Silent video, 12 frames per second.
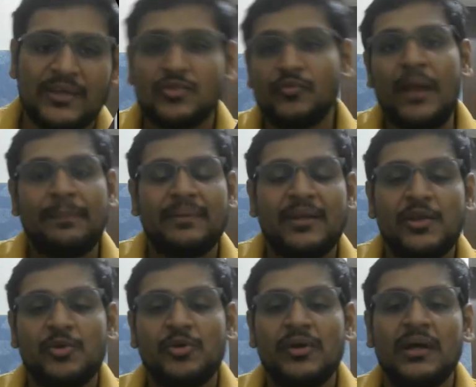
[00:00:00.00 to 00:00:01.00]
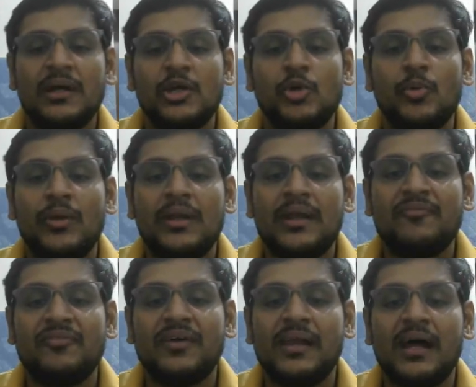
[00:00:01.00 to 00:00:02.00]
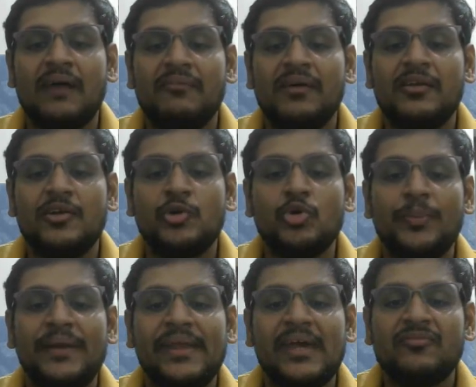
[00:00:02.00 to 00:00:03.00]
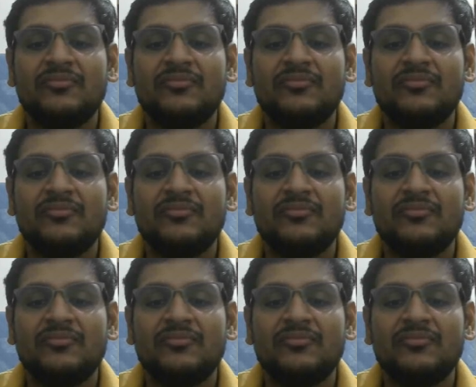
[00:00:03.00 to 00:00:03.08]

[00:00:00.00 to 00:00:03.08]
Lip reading: So for aptitude, you will refer our two PDF,